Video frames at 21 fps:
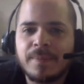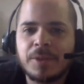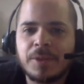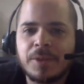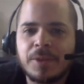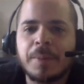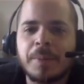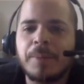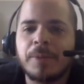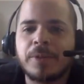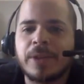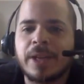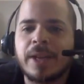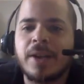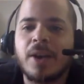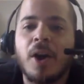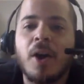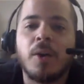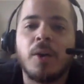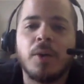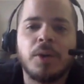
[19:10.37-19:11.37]
So people
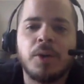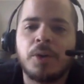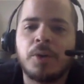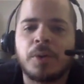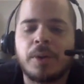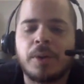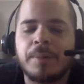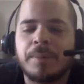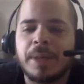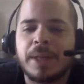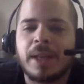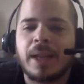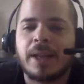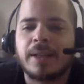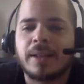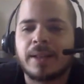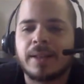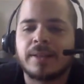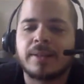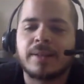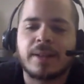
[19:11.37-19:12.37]
saying, "Oh, Luke wouldn't be
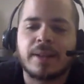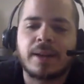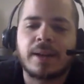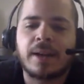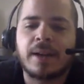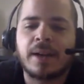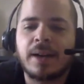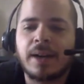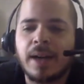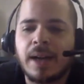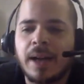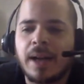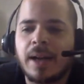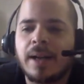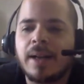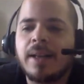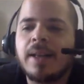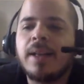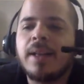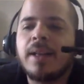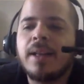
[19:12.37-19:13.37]
like this," da da da da.
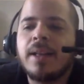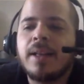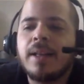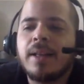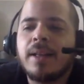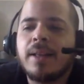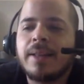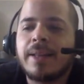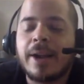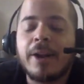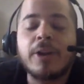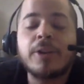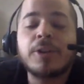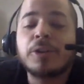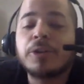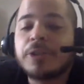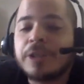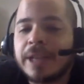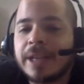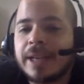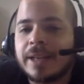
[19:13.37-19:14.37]

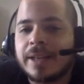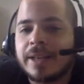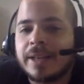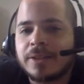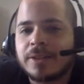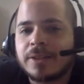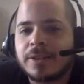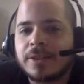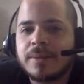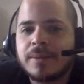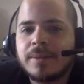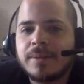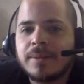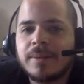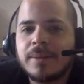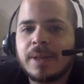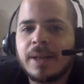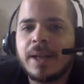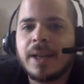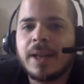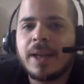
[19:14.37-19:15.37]
Characters change,
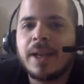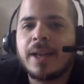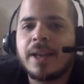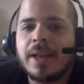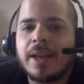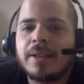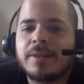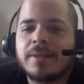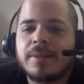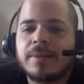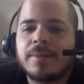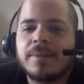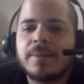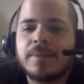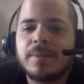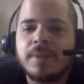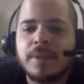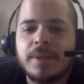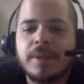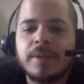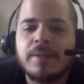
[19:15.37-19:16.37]
yeah. and
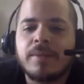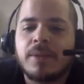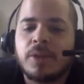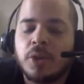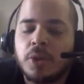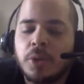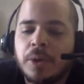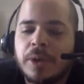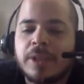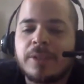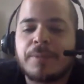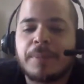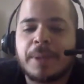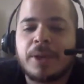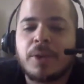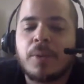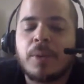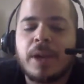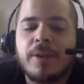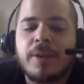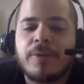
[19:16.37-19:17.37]
Luke has
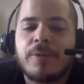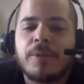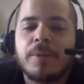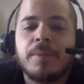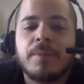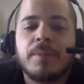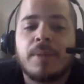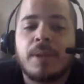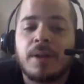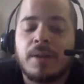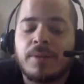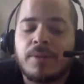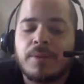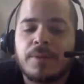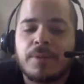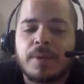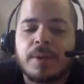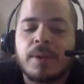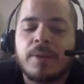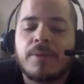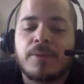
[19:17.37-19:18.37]
been away from uh,
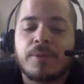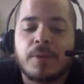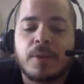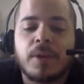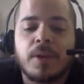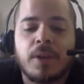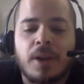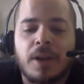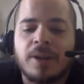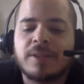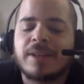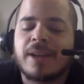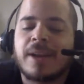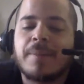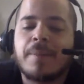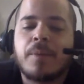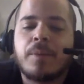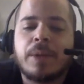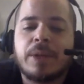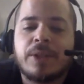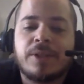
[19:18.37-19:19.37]
uh, for a long
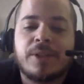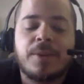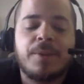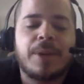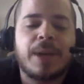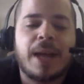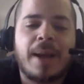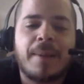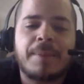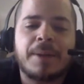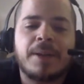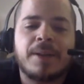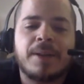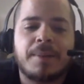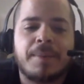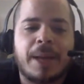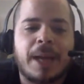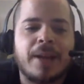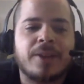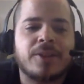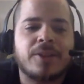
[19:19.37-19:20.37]
time, and we see what happened in
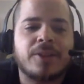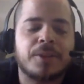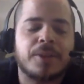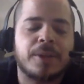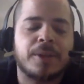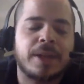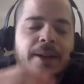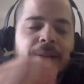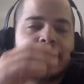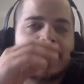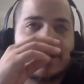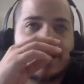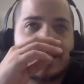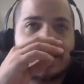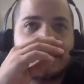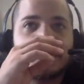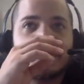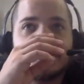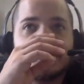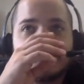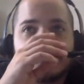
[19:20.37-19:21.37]
the backstory and
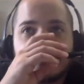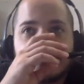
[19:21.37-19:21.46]
everything.